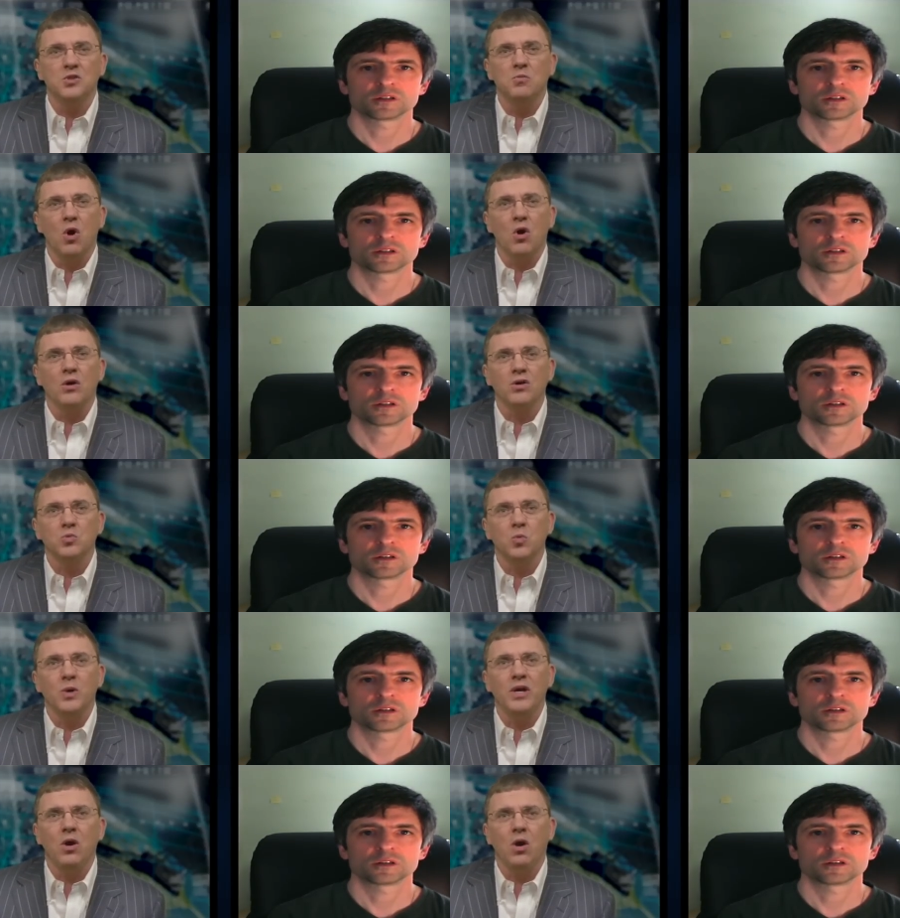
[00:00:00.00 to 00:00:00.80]
Speaker 1: smart as
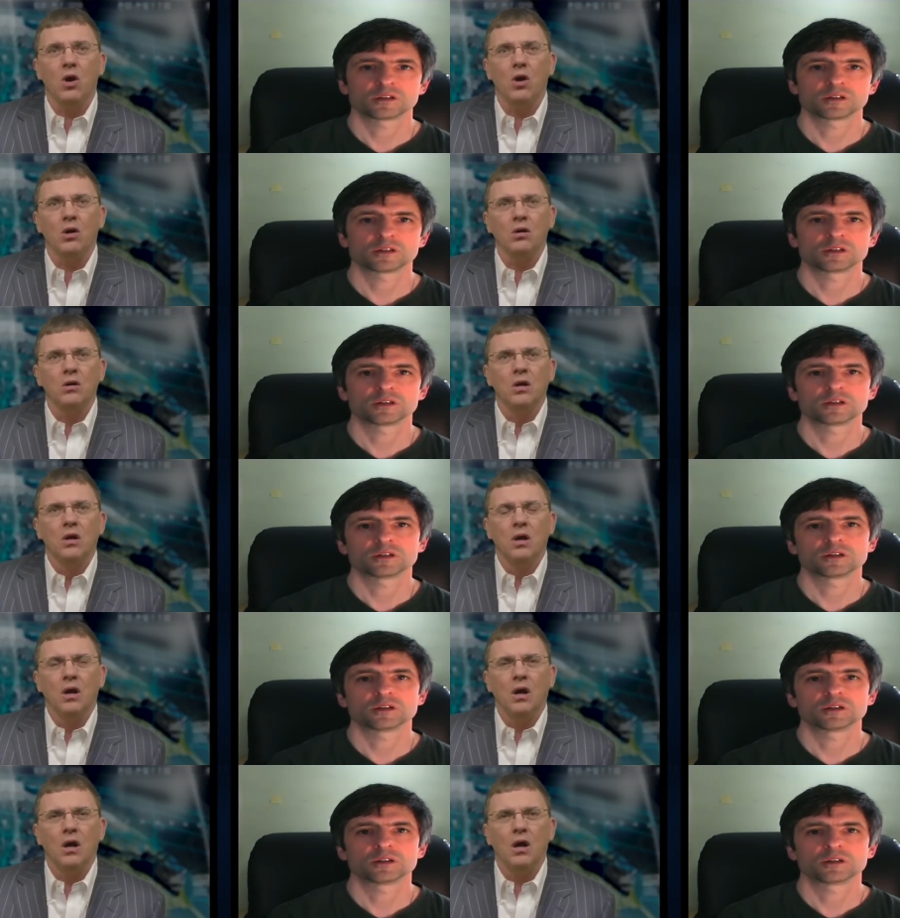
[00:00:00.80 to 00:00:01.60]
we are,
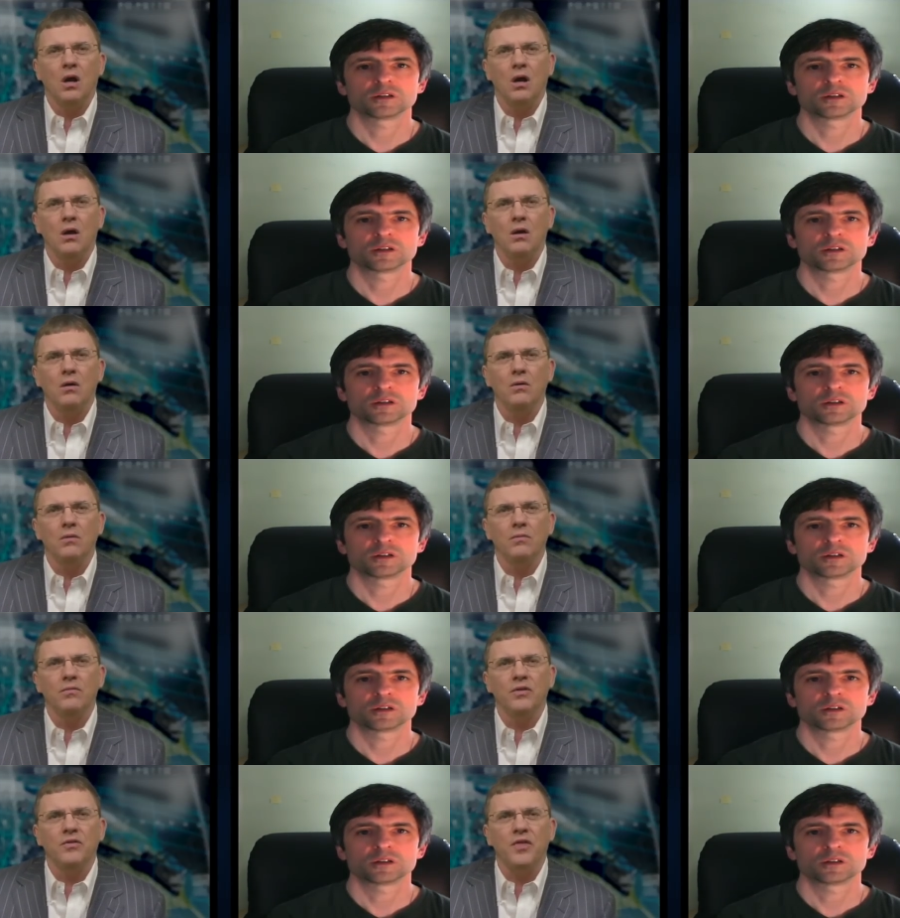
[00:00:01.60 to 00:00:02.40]
uh,
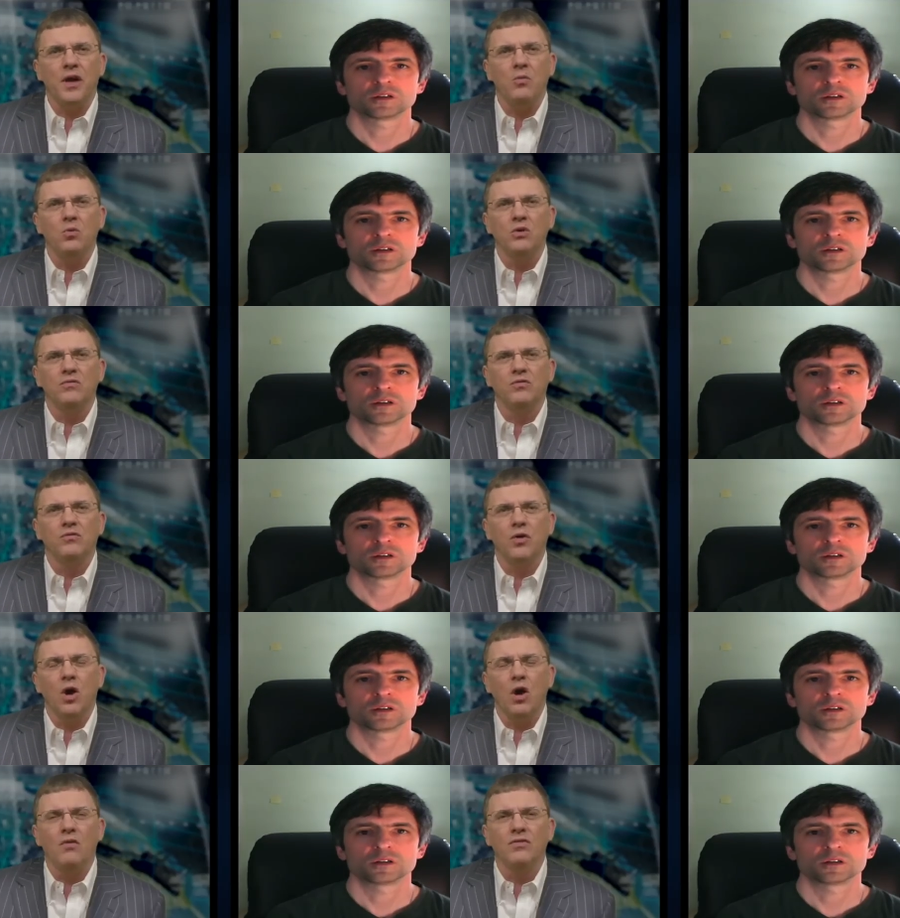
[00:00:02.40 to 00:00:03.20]
that that would have
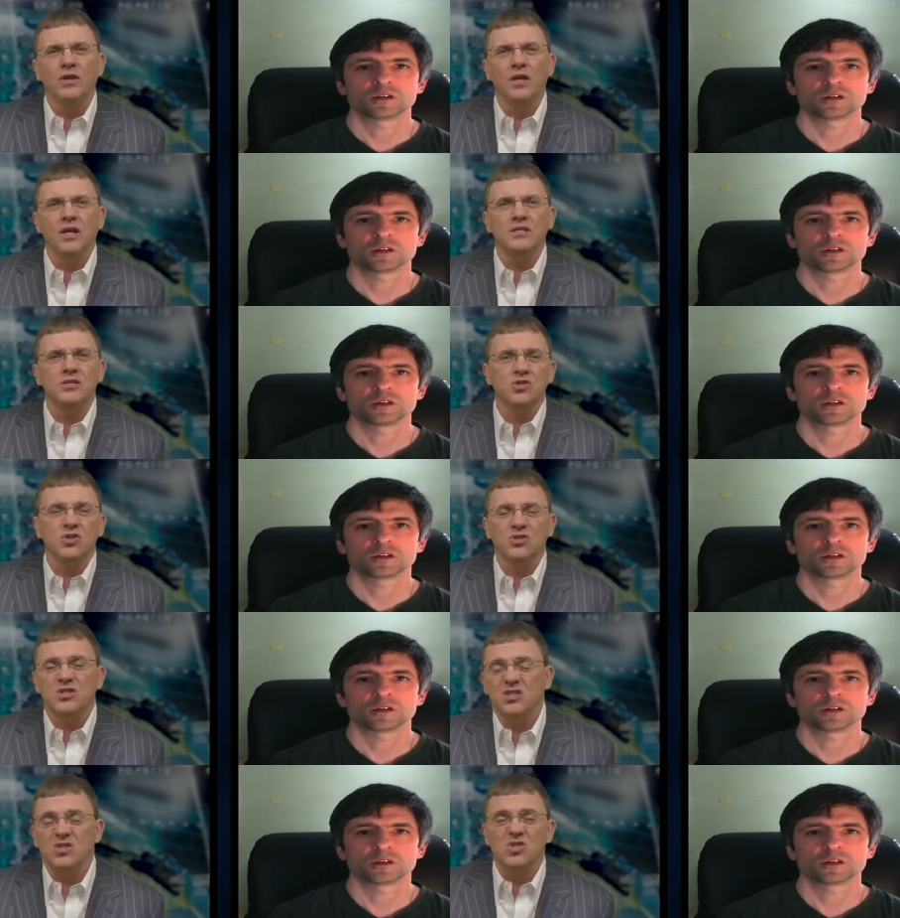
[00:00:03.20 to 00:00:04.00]
evolved, unless it's
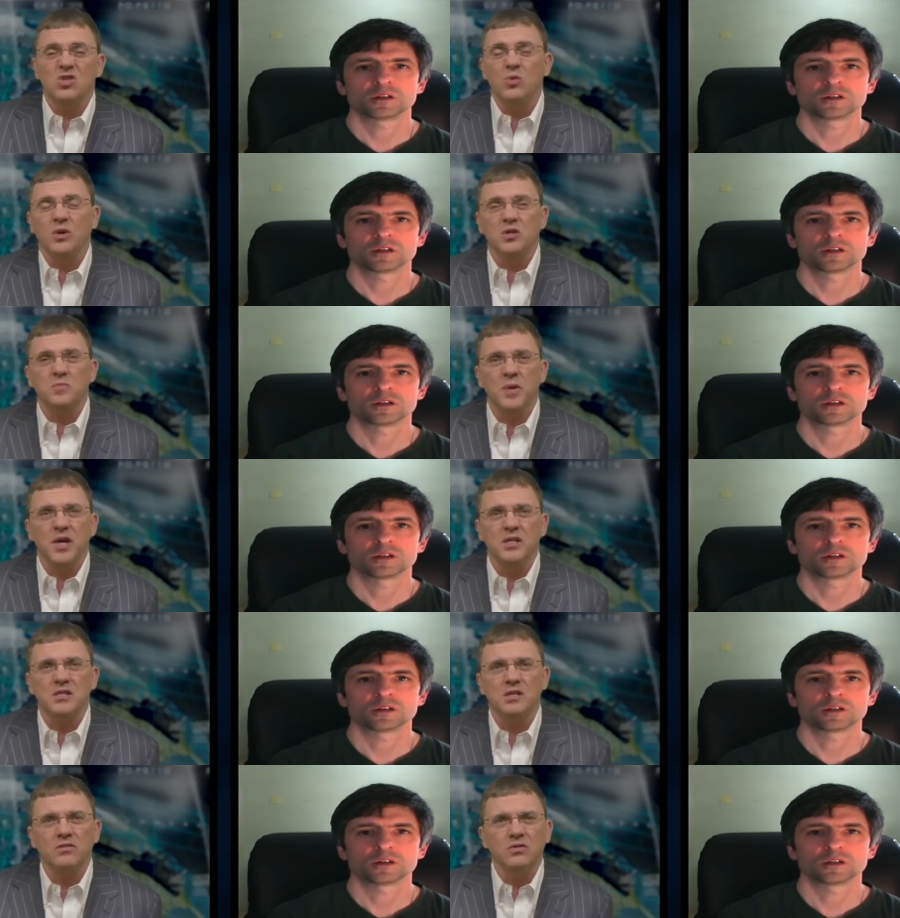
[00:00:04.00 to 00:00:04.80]
just that it's too
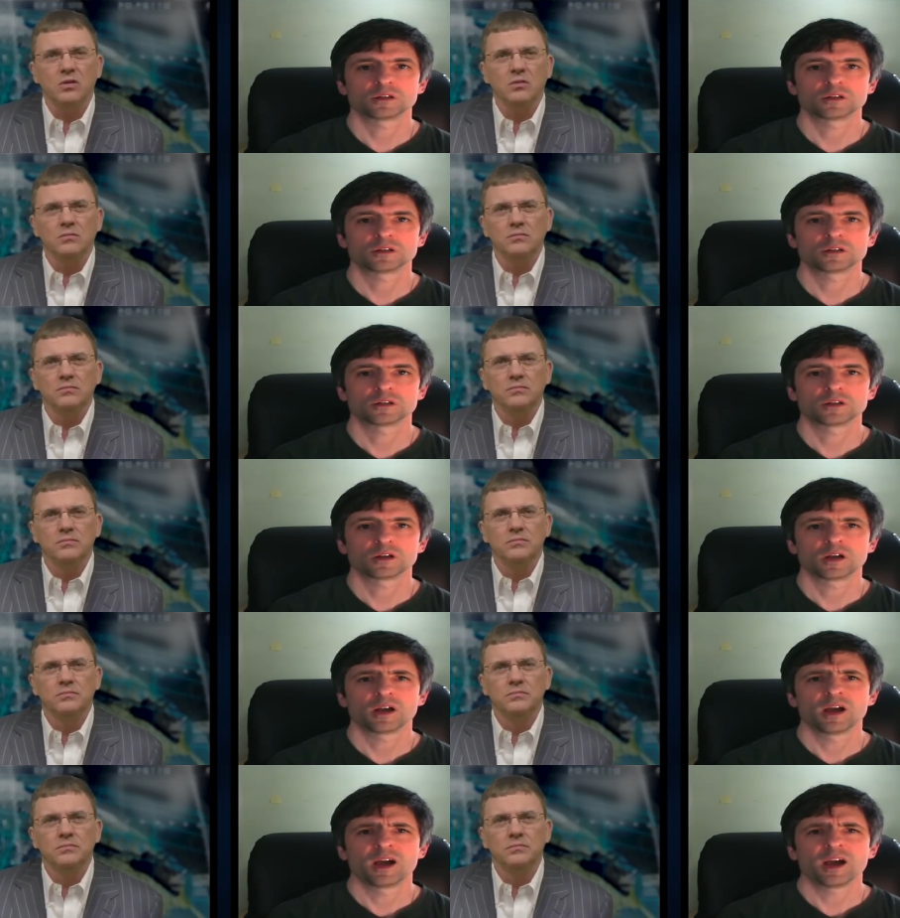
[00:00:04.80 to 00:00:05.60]
expensive.
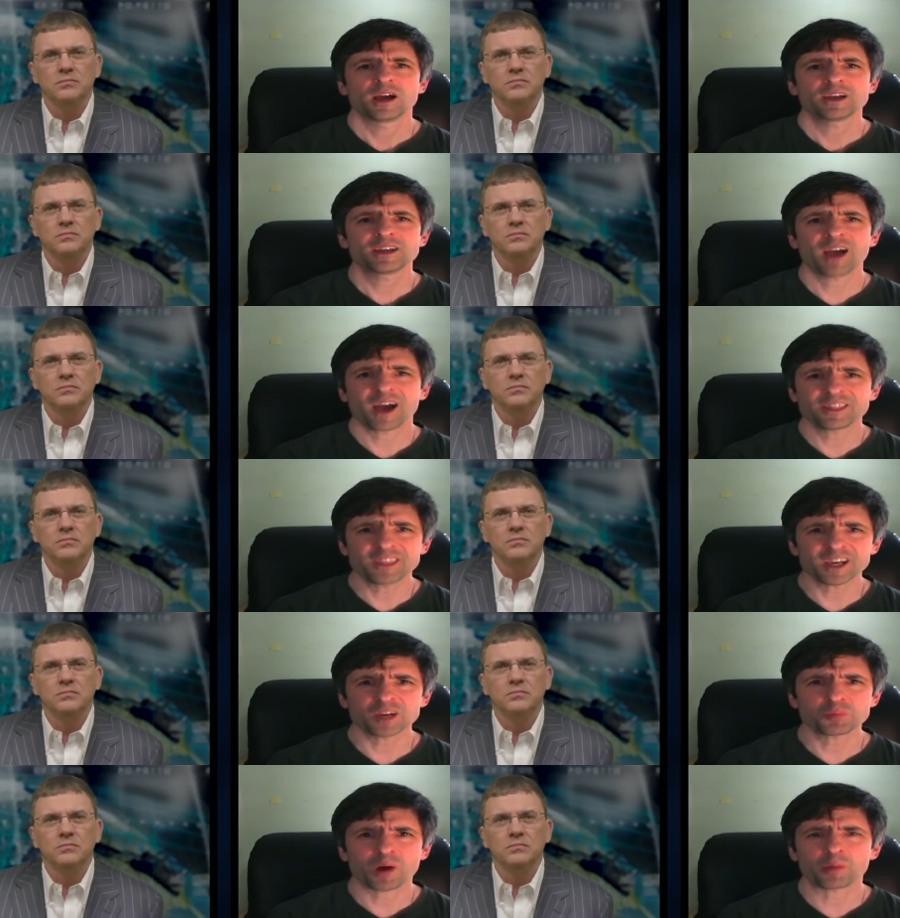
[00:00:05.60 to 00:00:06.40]
Speaker 2: Yeah, I
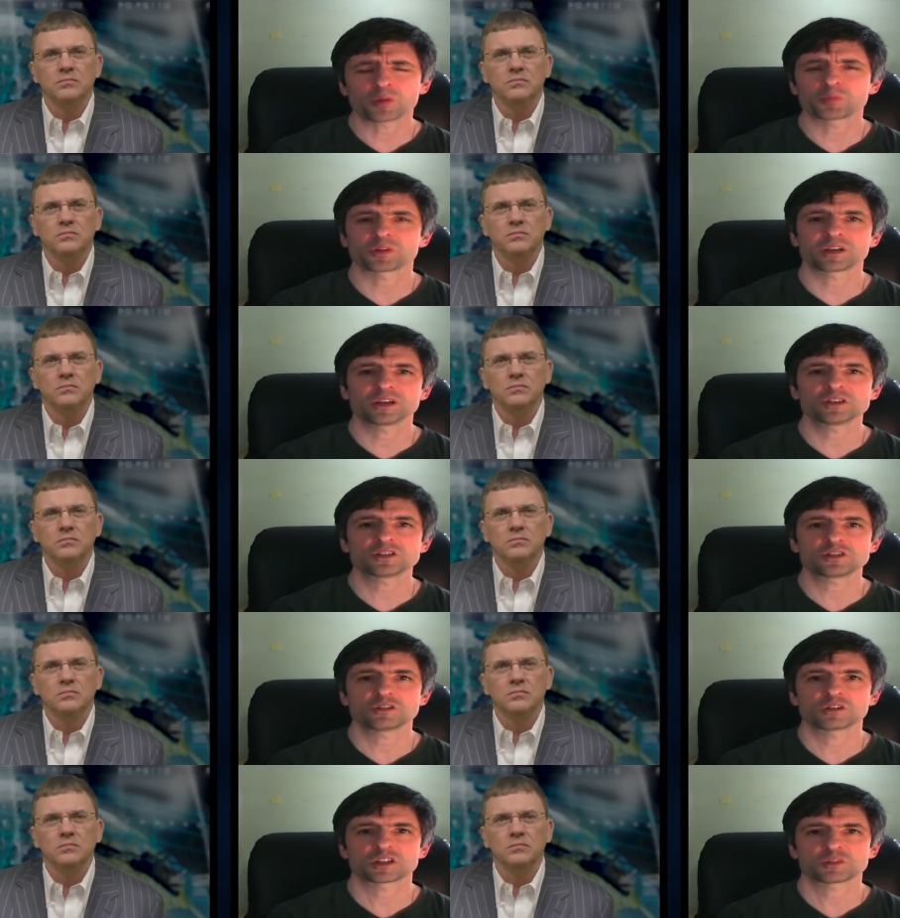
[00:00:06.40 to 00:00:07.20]
think it probably
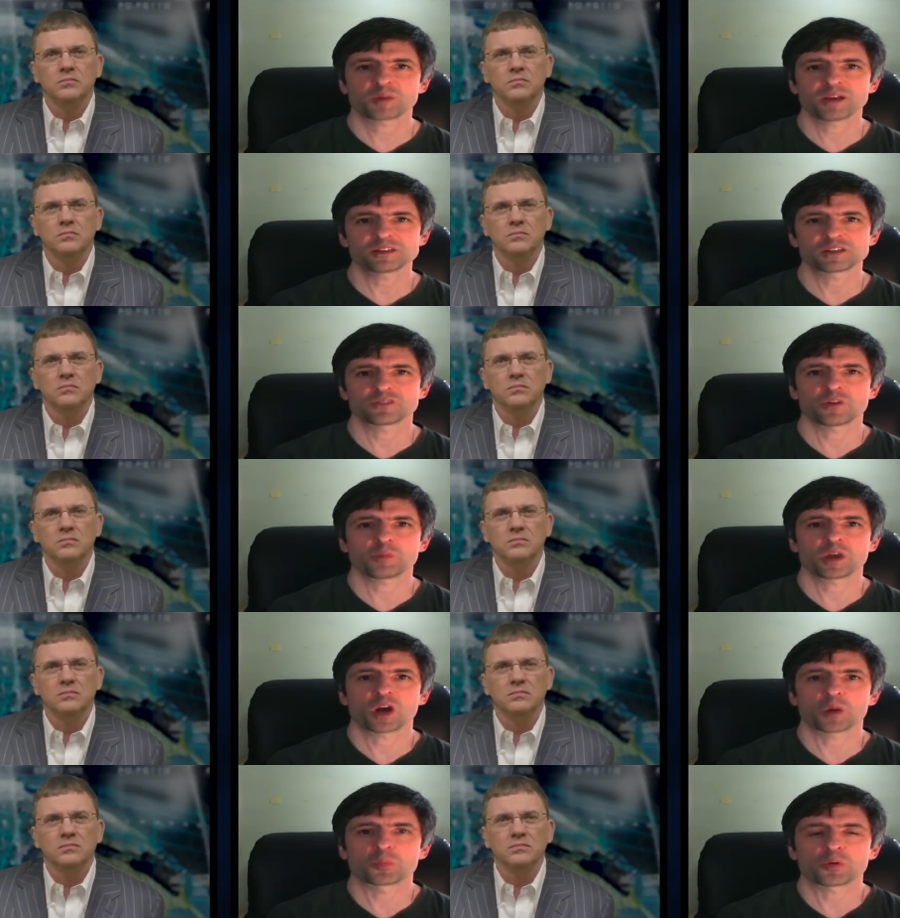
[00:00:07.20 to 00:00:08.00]
is too expensive. I mean,